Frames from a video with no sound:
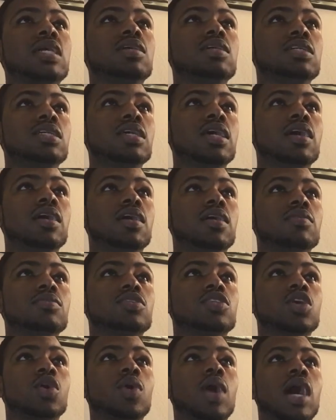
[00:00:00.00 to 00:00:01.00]
yeah,
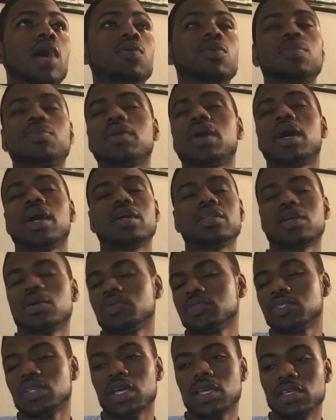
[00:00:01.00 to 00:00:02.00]
so I replied and I
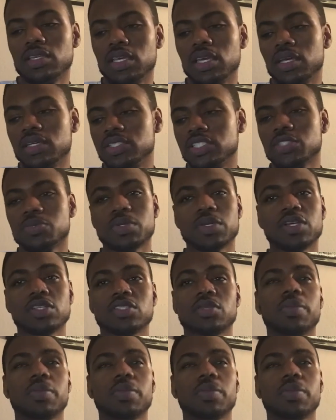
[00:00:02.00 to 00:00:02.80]
was like, yeah, just because